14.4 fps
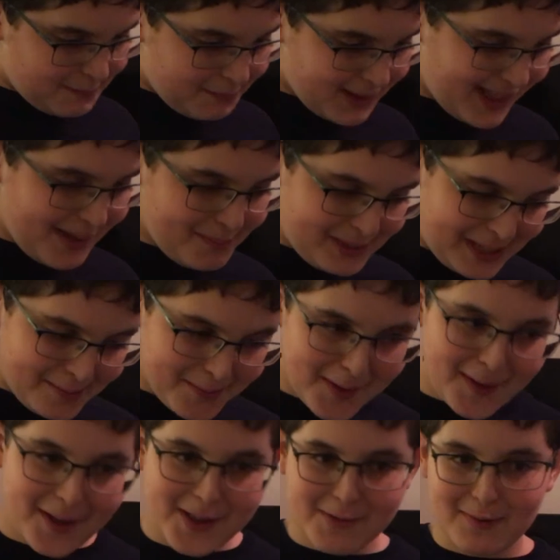But sometimes it
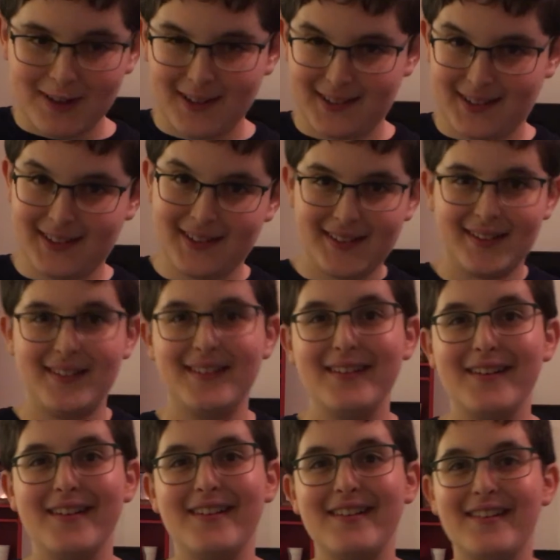does work.
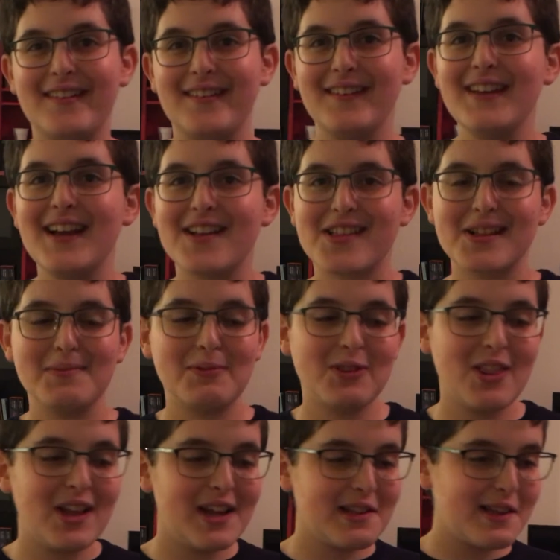Yeah, some of
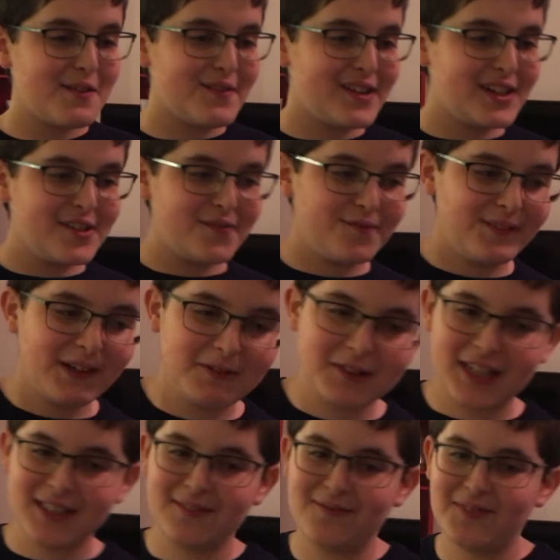the lines I found
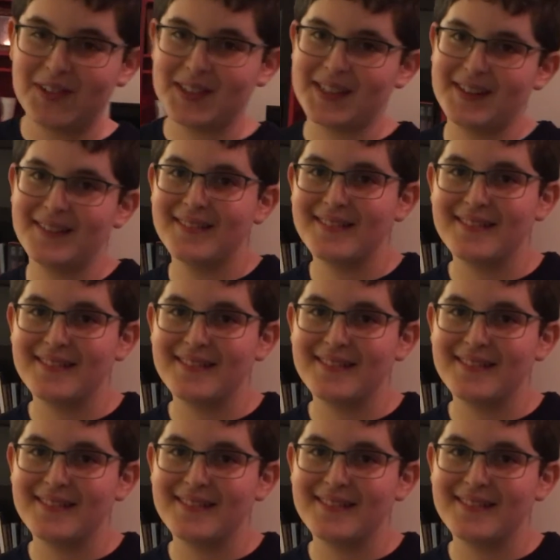kind of funny.